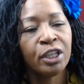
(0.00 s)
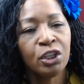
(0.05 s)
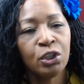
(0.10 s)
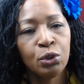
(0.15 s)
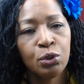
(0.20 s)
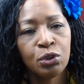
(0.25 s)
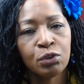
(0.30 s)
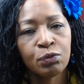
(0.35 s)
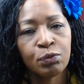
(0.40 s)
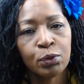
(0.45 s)
be
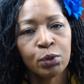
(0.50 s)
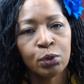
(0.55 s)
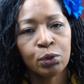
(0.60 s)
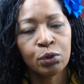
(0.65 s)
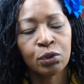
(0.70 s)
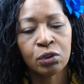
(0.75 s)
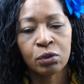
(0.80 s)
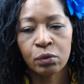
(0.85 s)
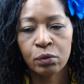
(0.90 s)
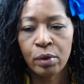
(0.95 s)

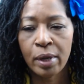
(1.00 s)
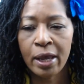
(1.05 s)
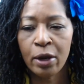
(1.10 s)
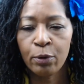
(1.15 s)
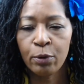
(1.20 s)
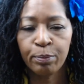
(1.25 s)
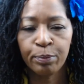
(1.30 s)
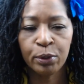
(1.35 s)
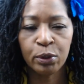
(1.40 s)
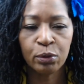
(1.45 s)
useful to
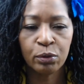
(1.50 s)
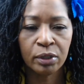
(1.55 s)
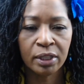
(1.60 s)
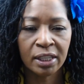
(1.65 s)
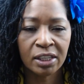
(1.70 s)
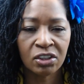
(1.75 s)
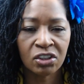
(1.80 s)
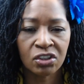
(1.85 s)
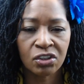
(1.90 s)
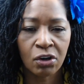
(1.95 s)
help you
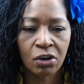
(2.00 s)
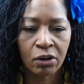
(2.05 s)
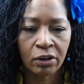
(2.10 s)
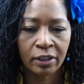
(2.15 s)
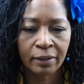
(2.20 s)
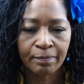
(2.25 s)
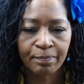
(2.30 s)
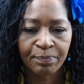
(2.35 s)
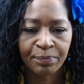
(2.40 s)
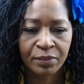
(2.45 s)
get
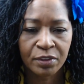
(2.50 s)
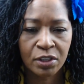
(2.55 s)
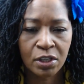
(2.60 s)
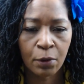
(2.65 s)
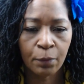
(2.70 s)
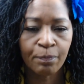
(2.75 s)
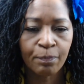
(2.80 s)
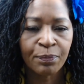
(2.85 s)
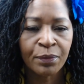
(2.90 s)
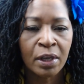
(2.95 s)
started.
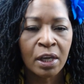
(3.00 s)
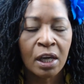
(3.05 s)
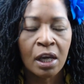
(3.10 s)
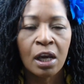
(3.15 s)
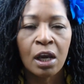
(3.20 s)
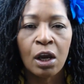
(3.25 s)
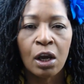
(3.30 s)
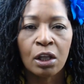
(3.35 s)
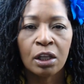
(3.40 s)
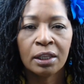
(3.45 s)
So
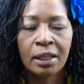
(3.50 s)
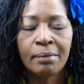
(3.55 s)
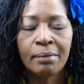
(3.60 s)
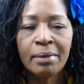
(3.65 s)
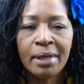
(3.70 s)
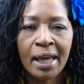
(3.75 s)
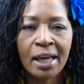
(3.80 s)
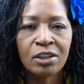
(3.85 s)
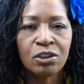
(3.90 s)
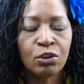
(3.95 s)

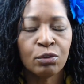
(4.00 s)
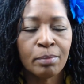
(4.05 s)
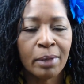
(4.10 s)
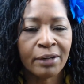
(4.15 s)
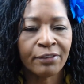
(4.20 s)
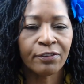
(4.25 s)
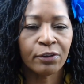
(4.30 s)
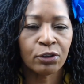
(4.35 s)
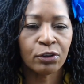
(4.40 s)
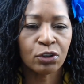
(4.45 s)
let me ask you
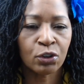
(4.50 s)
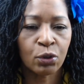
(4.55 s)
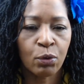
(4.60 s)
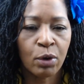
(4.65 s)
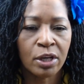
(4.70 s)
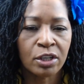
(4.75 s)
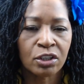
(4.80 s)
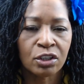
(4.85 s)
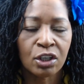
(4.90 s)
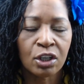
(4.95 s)
my first
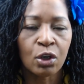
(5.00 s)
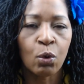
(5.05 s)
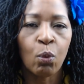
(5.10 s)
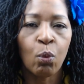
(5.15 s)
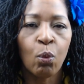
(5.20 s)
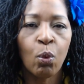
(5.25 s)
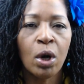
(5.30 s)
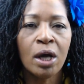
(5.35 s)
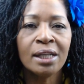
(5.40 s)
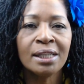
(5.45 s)
question
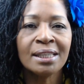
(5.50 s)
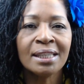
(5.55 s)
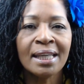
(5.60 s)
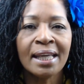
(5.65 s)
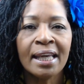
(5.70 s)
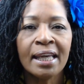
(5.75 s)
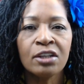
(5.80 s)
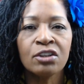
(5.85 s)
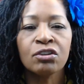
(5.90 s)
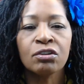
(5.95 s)

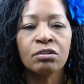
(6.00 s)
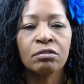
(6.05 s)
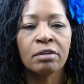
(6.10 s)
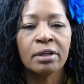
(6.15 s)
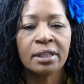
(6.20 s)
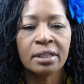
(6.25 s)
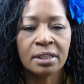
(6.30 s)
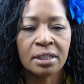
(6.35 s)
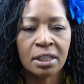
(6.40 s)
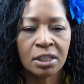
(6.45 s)
What's
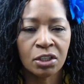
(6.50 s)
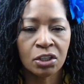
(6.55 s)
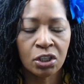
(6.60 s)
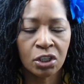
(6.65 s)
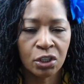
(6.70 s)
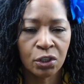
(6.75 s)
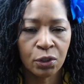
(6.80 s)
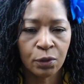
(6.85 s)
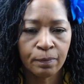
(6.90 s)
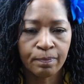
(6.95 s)
interesting
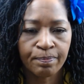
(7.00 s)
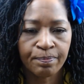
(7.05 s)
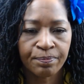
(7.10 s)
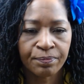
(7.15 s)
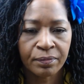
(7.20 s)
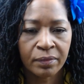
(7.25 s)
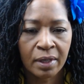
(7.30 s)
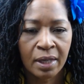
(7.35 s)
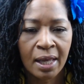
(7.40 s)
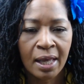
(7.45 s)
to you?
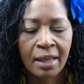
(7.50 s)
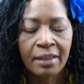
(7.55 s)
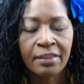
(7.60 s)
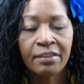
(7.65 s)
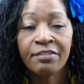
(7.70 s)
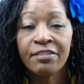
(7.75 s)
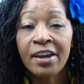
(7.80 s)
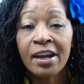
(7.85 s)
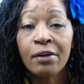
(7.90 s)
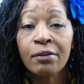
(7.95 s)

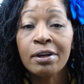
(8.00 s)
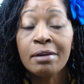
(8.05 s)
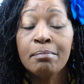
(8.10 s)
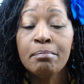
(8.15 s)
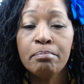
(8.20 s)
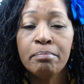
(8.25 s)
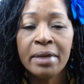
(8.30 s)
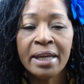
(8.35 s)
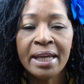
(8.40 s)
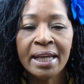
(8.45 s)
The
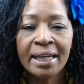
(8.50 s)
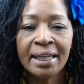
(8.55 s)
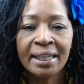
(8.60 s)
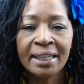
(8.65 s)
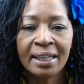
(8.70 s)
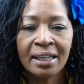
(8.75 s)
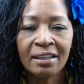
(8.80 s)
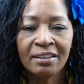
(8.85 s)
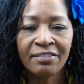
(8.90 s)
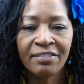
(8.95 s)
very
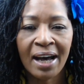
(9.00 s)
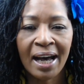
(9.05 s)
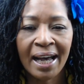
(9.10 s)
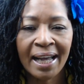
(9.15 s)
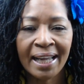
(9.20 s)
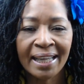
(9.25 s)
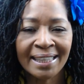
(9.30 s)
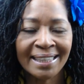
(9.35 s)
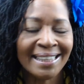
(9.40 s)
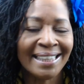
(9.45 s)
meaning of
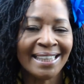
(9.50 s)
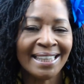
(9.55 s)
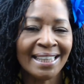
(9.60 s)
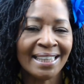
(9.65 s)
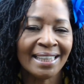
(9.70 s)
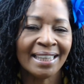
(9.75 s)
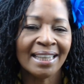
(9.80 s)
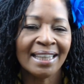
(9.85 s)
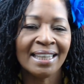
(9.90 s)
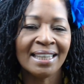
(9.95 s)

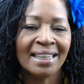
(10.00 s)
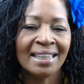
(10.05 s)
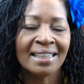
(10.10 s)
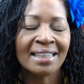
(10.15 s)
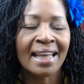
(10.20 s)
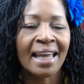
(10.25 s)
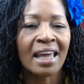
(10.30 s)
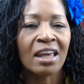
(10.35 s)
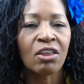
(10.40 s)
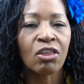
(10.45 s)
idea
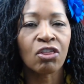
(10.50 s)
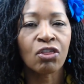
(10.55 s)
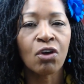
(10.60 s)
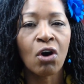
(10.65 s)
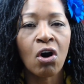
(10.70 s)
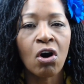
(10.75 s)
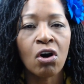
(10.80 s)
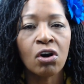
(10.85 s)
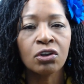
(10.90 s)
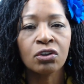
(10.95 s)
is a
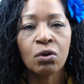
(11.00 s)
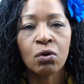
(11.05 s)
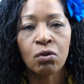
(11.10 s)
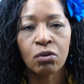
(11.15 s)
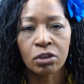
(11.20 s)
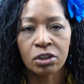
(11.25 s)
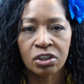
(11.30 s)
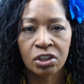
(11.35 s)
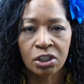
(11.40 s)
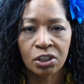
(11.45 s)
thought
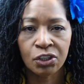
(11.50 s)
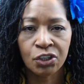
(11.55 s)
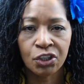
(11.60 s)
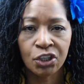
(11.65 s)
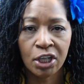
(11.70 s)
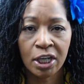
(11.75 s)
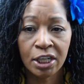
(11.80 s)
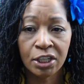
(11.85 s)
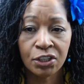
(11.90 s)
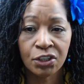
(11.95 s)
or
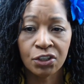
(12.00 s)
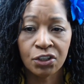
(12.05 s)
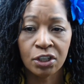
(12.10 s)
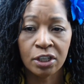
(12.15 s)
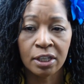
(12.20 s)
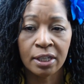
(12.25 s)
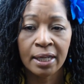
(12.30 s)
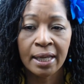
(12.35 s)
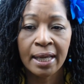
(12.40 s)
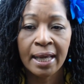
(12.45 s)

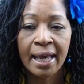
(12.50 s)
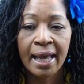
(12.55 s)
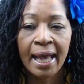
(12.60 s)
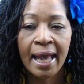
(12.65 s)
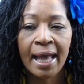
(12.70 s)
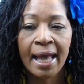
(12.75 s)
suggestion